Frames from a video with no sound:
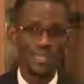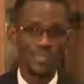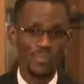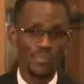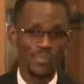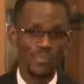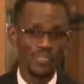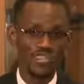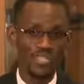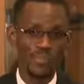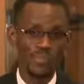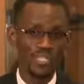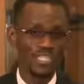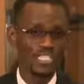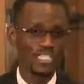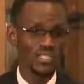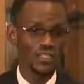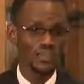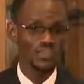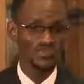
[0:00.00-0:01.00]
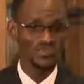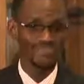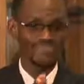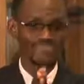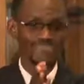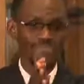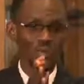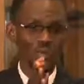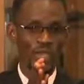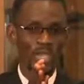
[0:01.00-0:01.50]
improve them. Denzel,
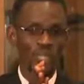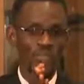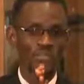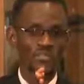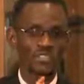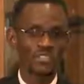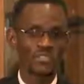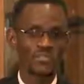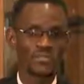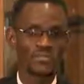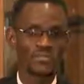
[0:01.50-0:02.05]
we're out.